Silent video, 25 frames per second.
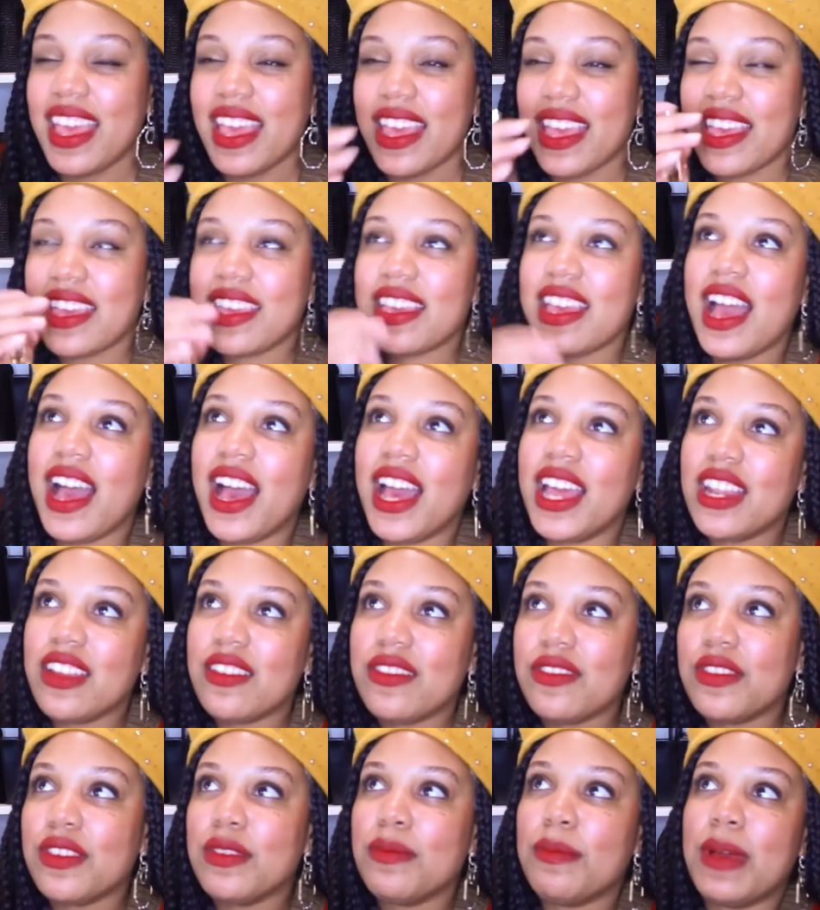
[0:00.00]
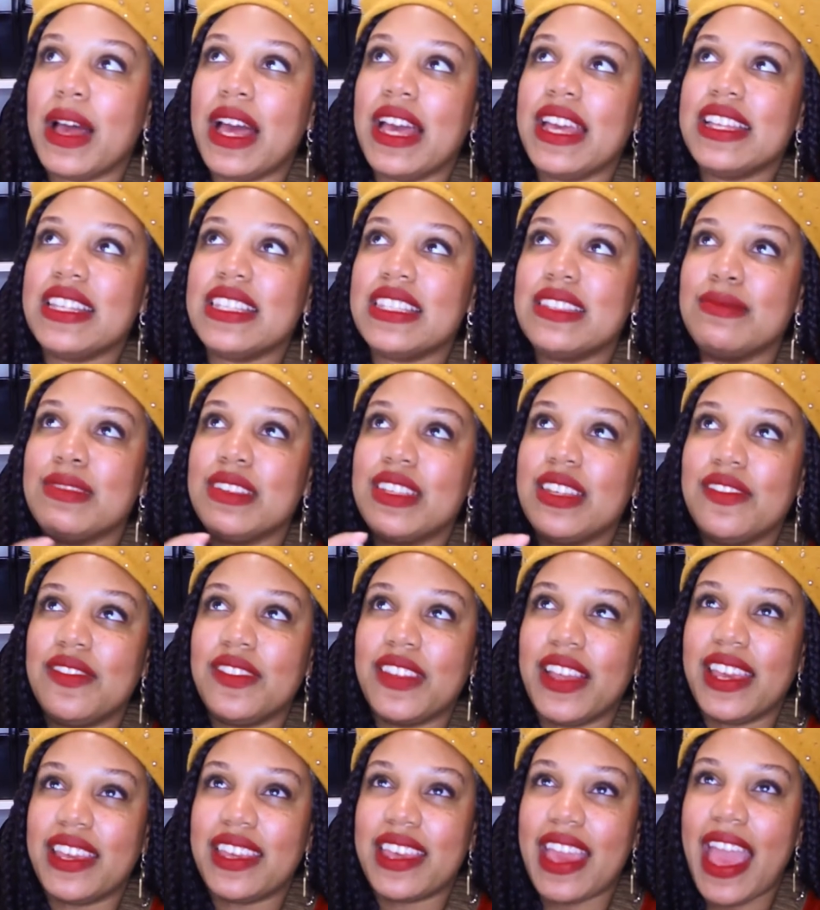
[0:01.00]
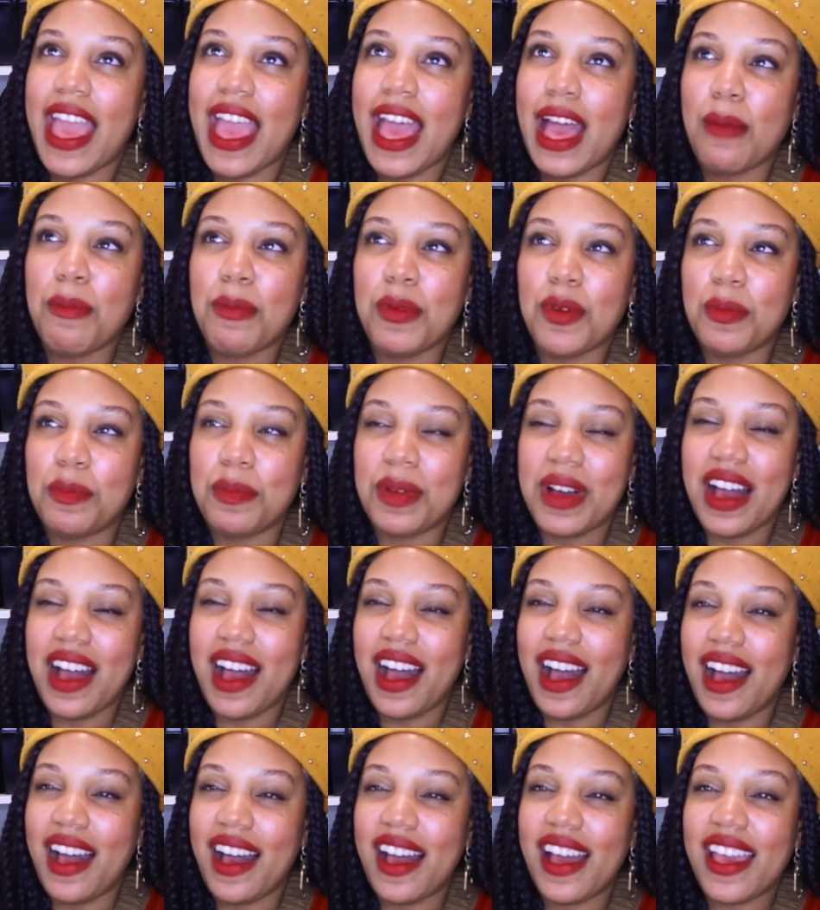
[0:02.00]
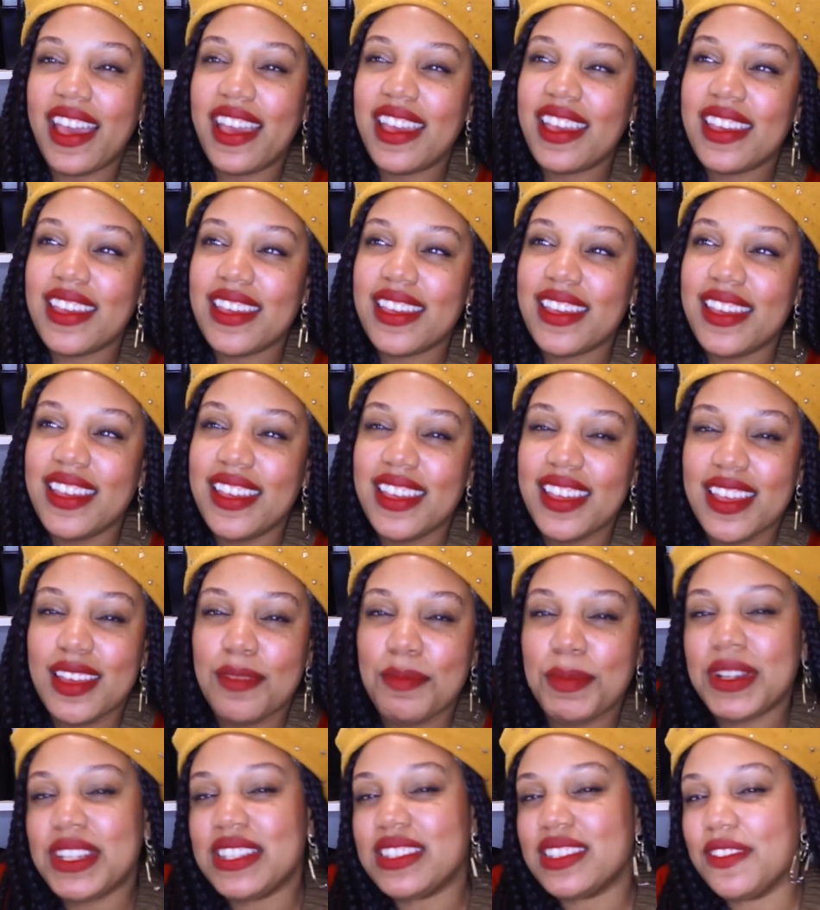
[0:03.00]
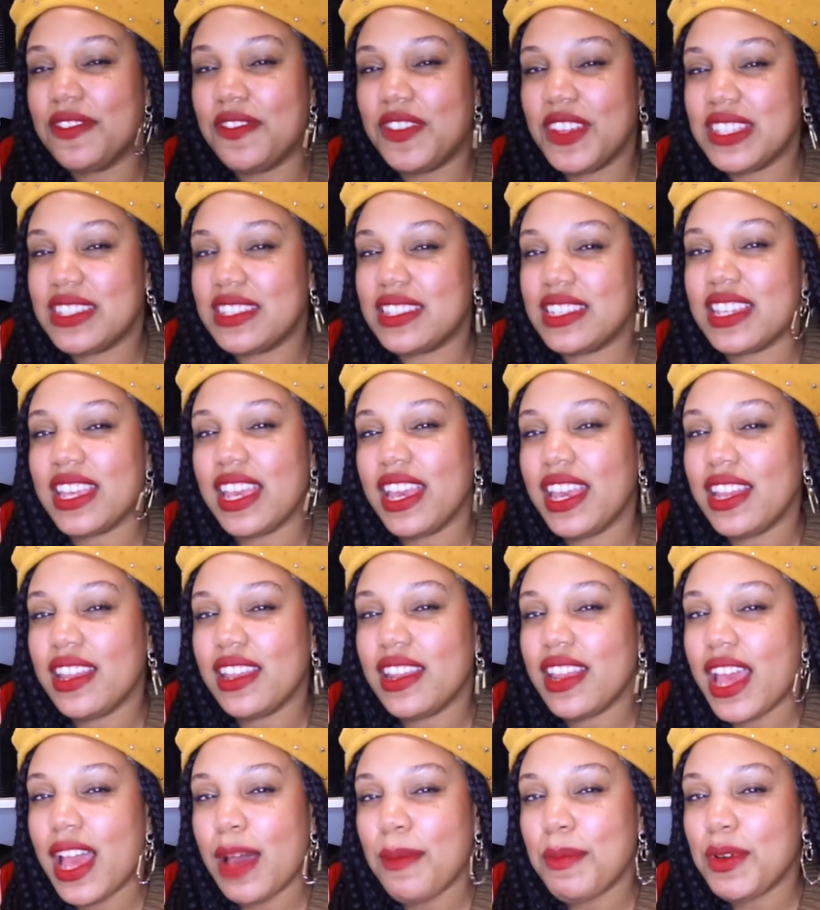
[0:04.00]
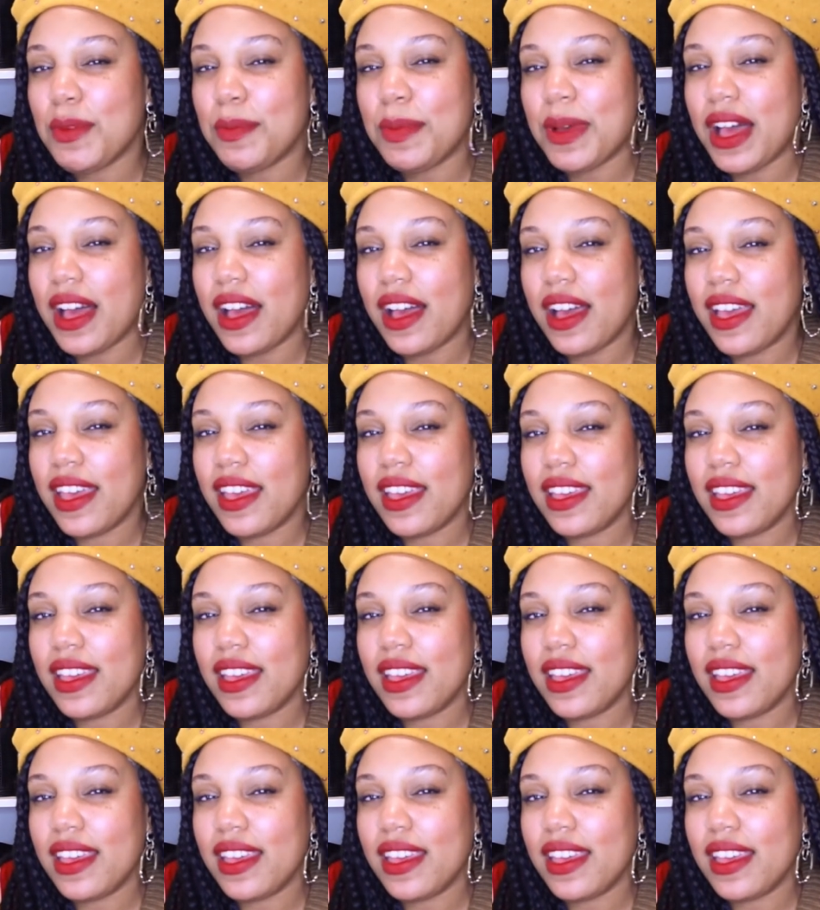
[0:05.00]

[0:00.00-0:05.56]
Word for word: It kind of reminds me of like apple pie but a sophisticated apple pie,